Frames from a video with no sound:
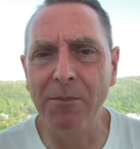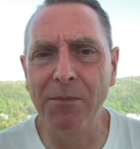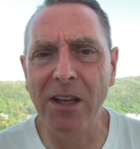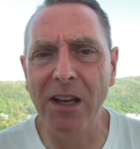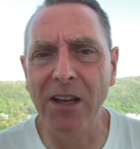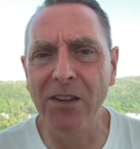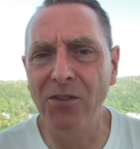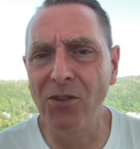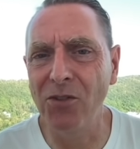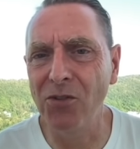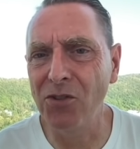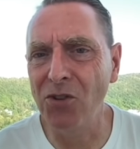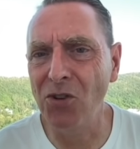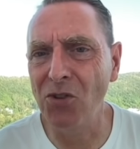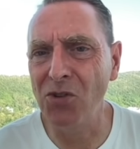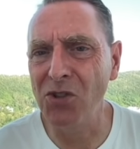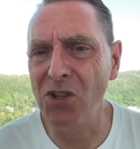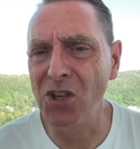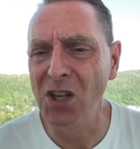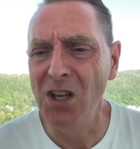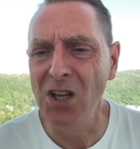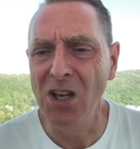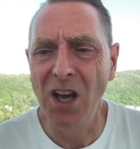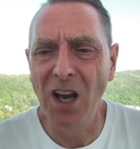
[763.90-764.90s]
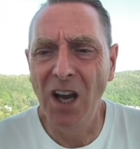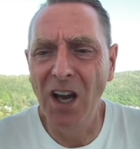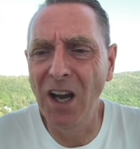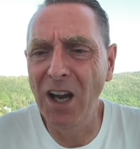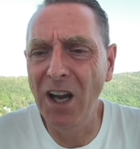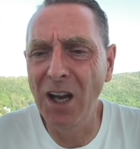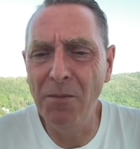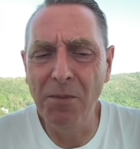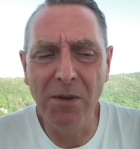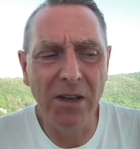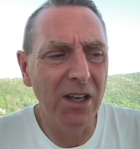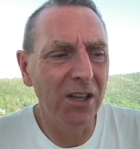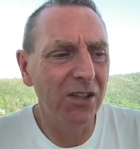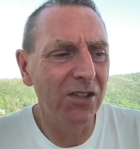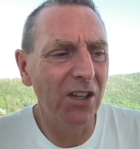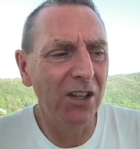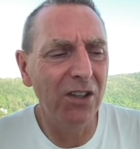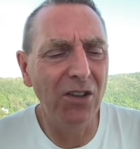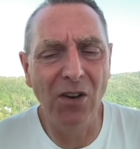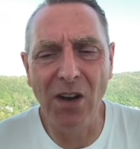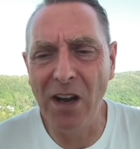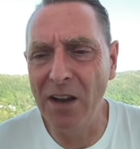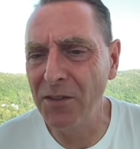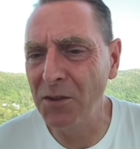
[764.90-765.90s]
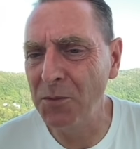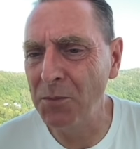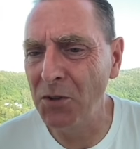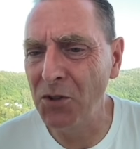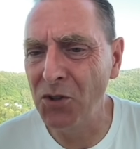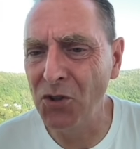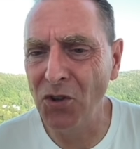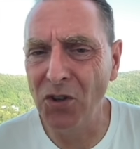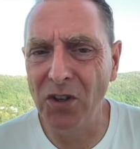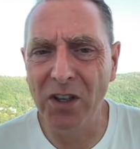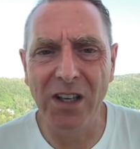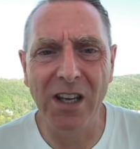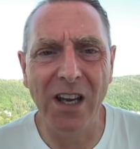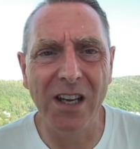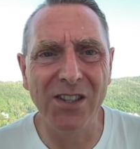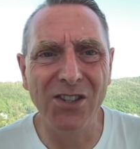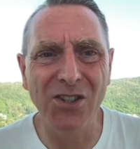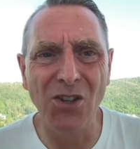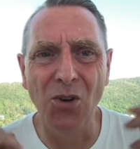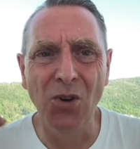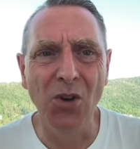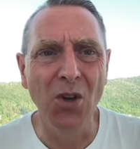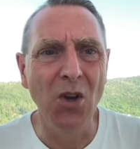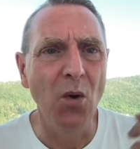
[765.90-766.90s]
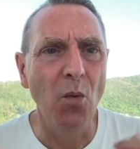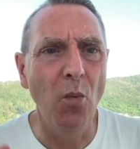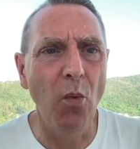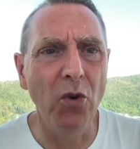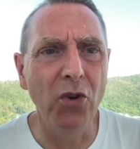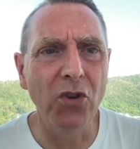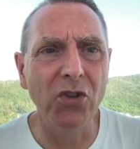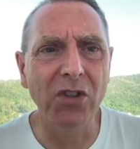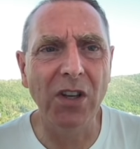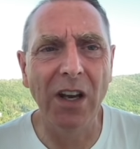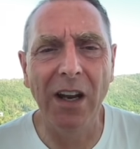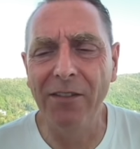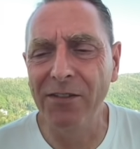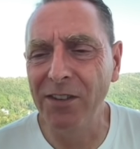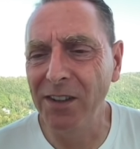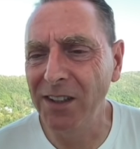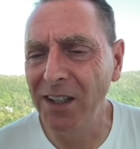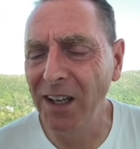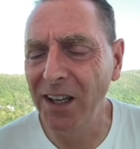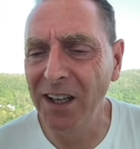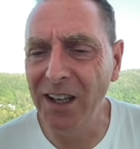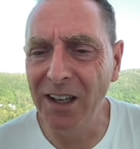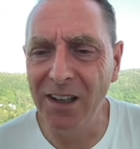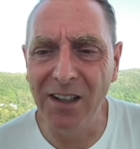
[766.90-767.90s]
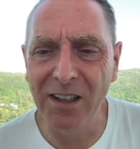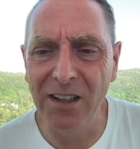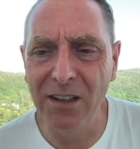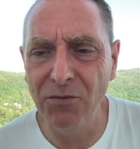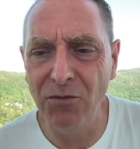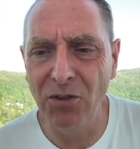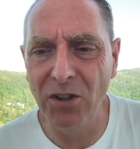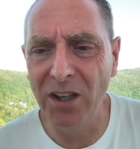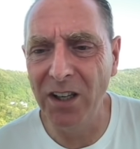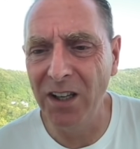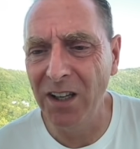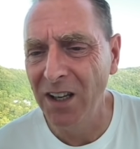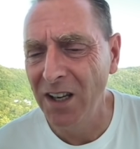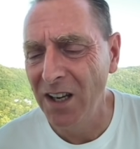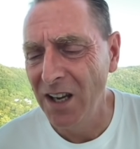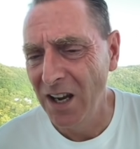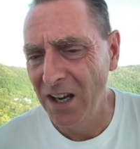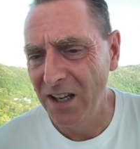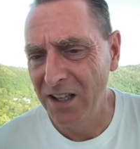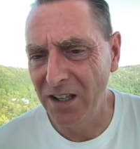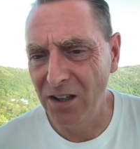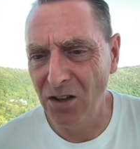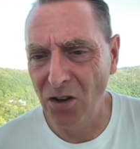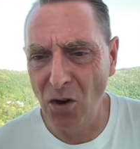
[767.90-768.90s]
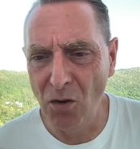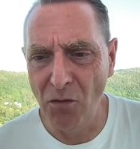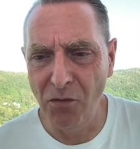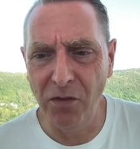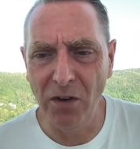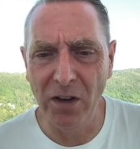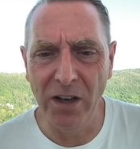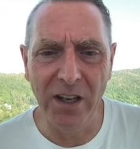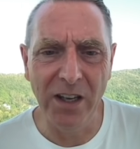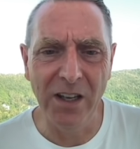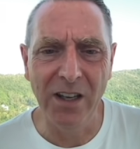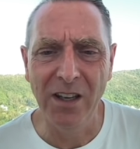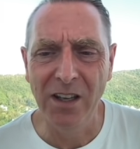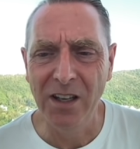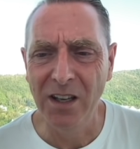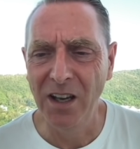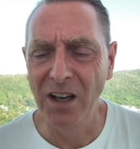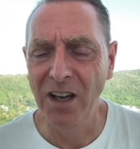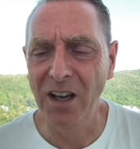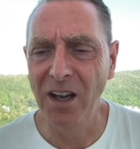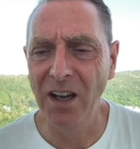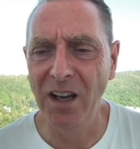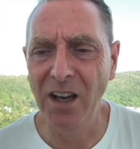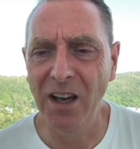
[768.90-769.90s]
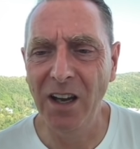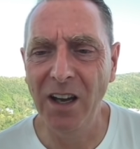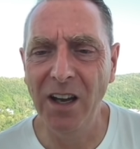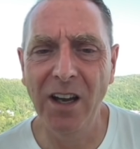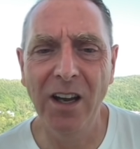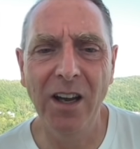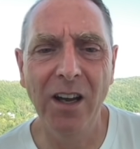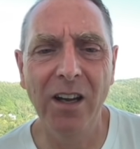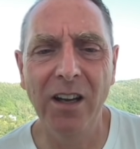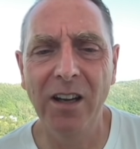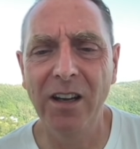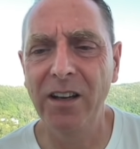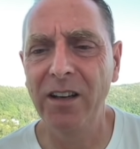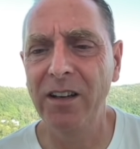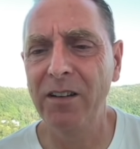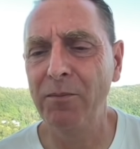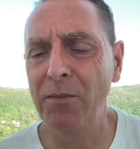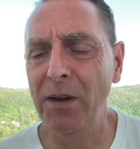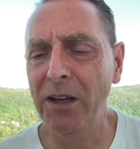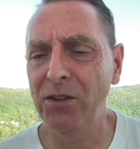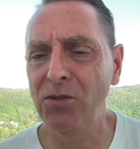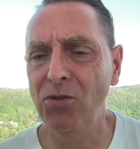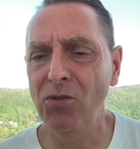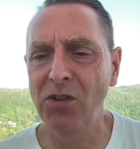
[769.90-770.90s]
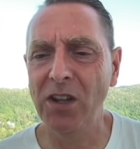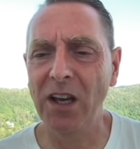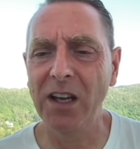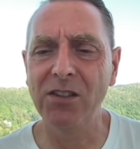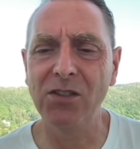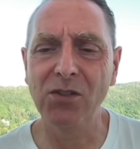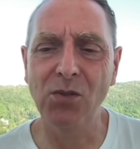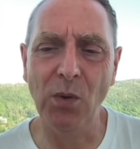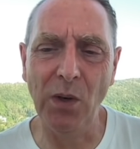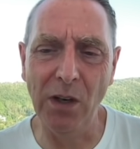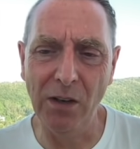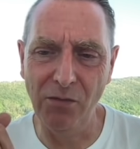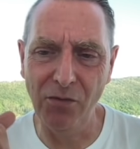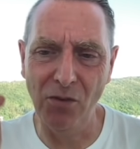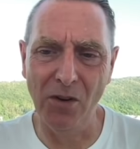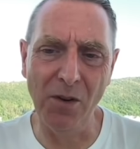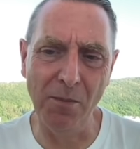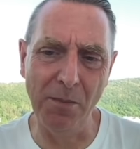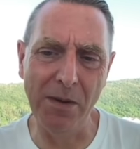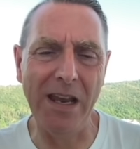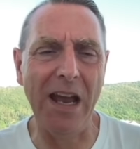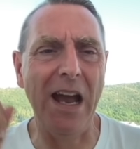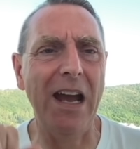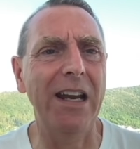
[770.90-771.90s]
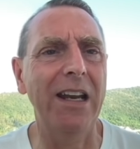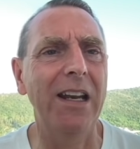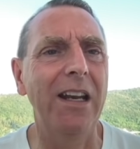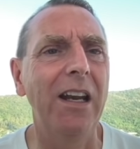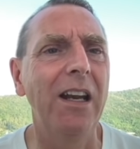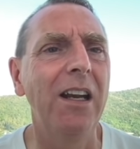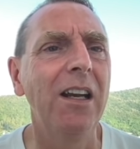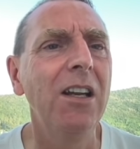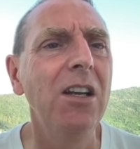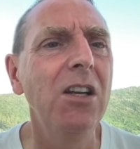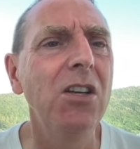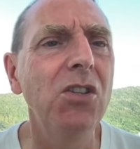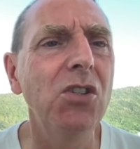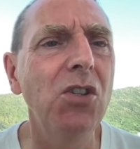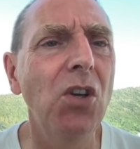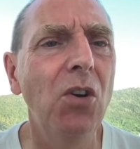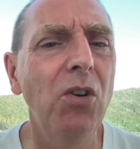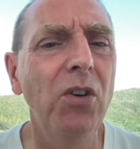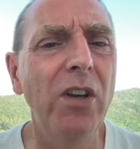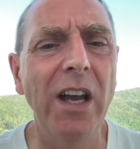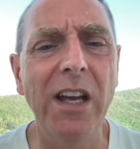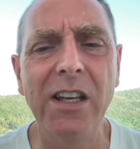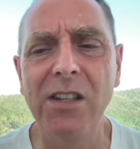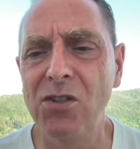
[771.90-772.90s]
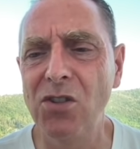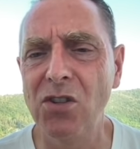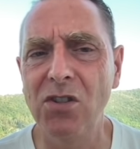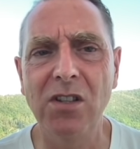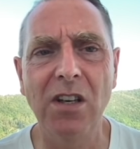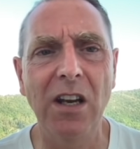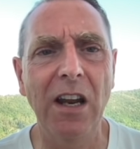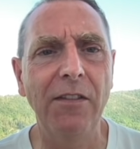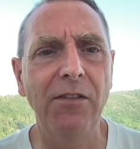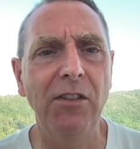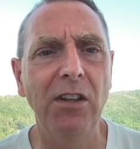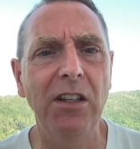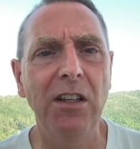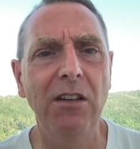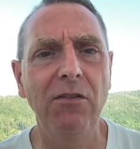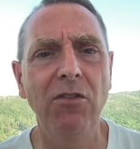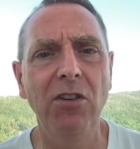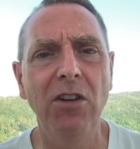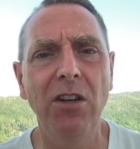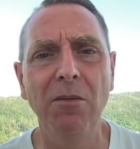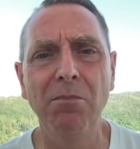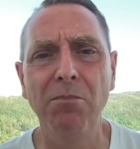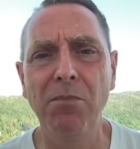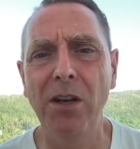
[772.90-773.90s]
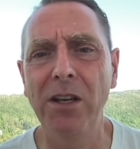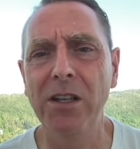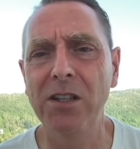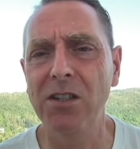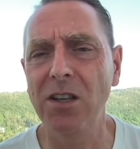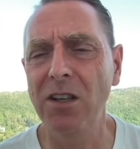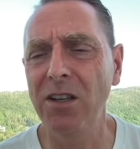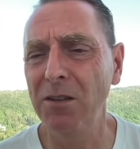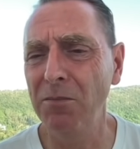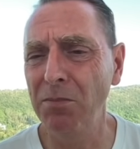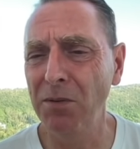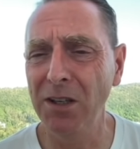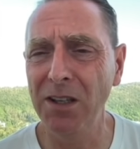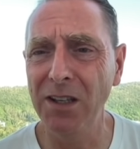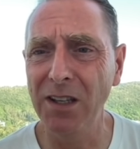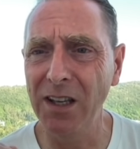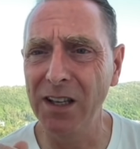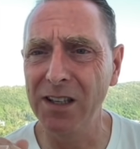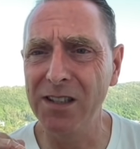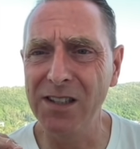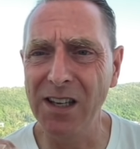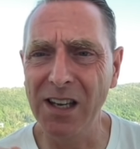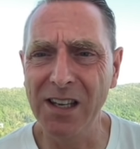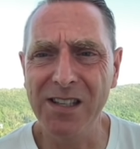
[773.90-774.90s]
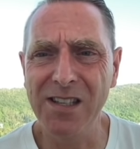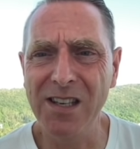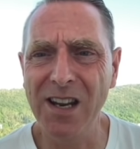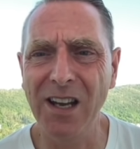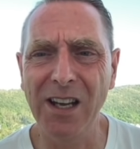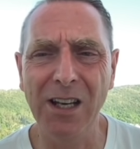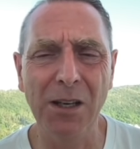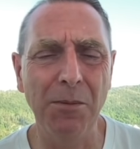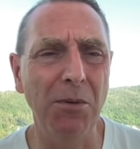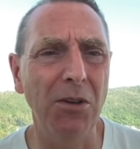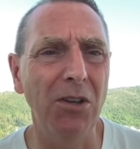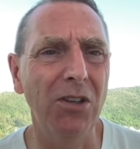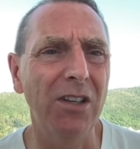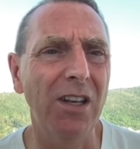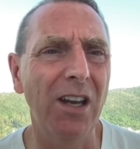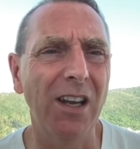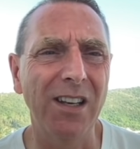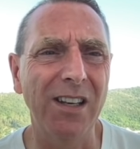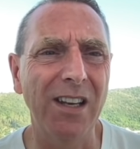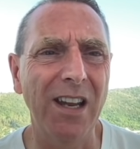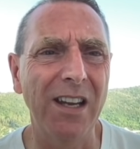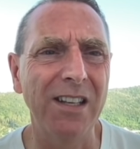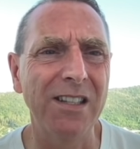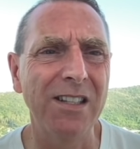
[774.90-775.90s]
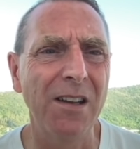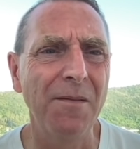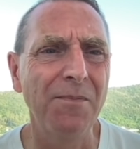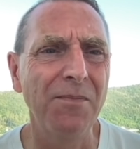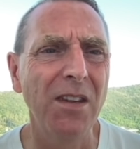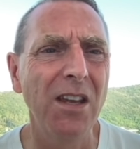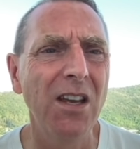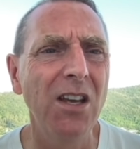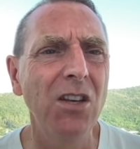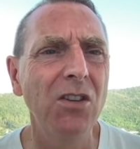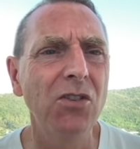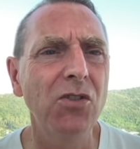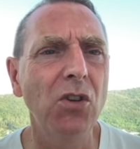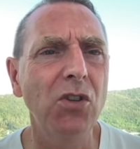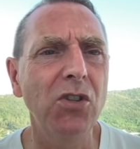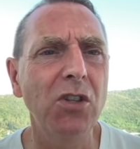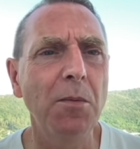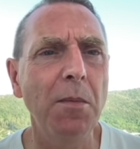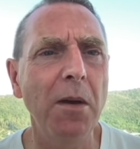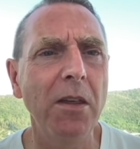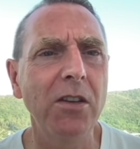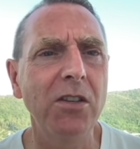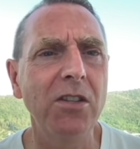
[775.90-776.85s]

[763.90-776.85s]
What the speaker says: down their throats because they don't have the majority, guys. So we're just going to have to take it, live with it, and then hopefully by 2024, it'll be out of there. So guys, just going to have to live with it. But it's not going to be good, guys. So some other